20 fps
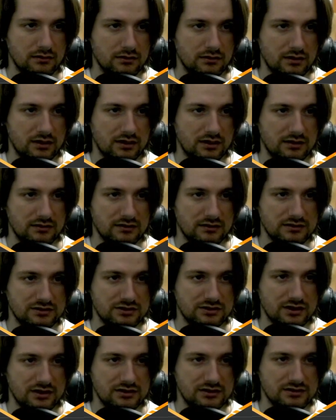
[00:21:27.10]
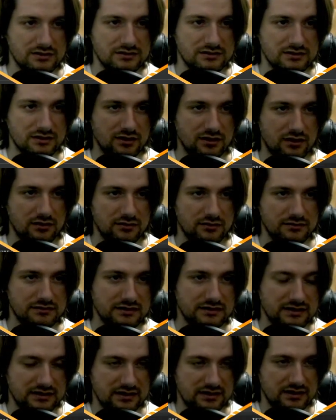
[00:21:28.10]
And let's change this to Carlos
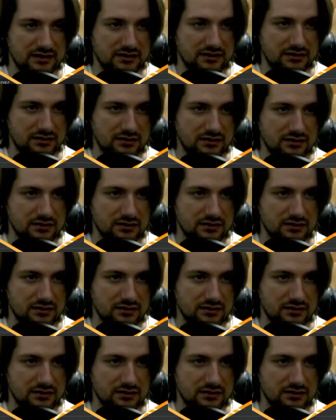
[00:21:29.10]
again.